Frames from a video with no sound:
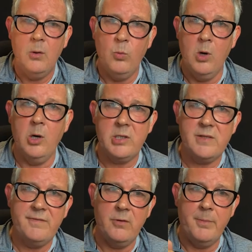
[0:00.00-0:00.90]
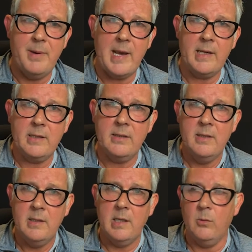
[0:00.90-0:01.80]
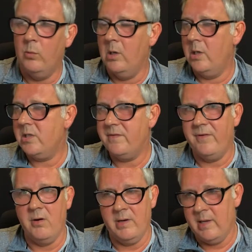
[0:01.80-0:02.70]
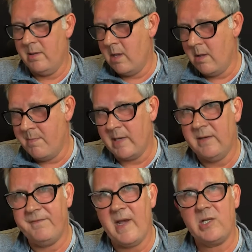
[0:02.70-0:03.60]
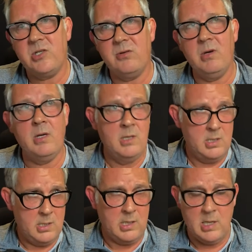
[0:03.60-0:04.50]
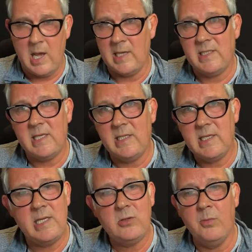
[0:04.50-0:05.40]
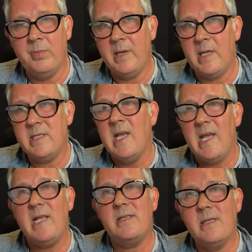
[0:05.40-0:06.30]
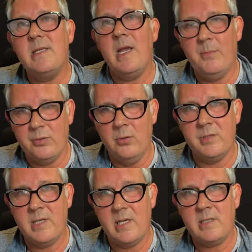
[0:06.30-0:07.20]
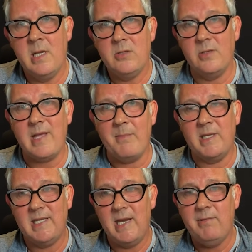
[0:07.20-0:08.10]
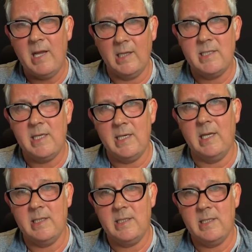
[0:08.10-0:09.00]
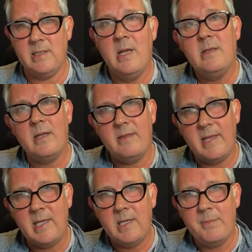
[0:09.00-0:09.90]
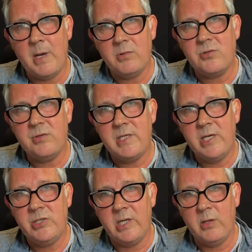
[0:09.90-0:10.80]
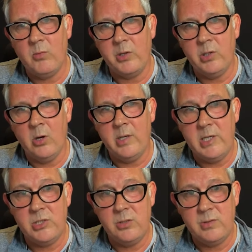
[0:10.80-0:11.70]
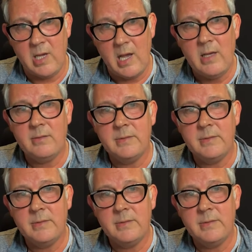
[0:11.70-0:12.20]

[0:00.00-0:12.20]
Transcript: works for a bank, it works for a manufacturer, ICT companies. It's the same process. So it's that materiality analysis to think about strategically what your issues are.